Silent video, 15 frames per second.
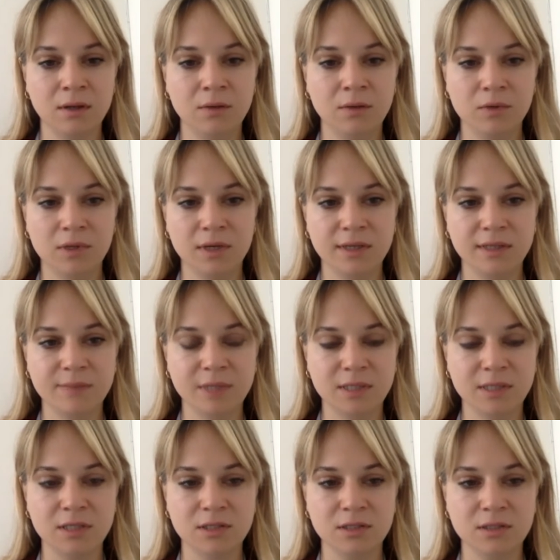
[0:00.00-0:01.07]
what the
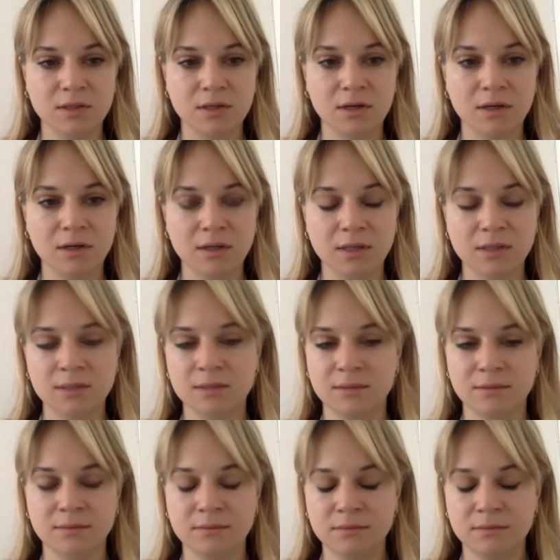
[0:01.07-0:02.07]
expectations are, as